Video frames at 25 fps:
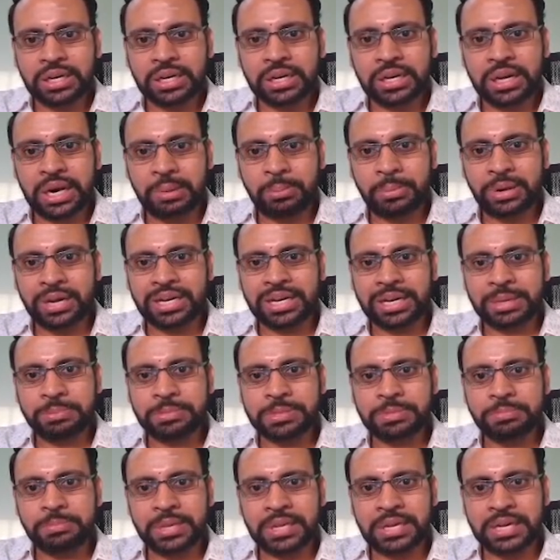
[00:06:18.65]
gamma
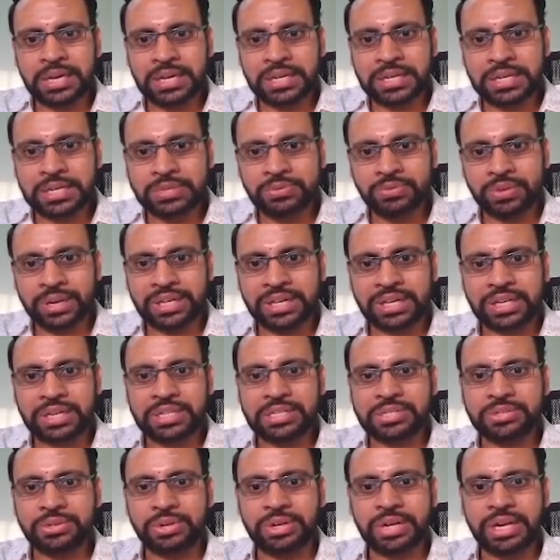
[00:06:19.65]
times b naught is what it
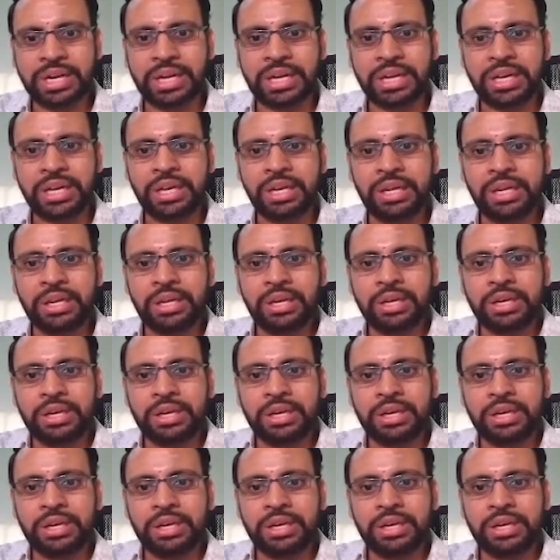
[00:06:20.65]
is rotating.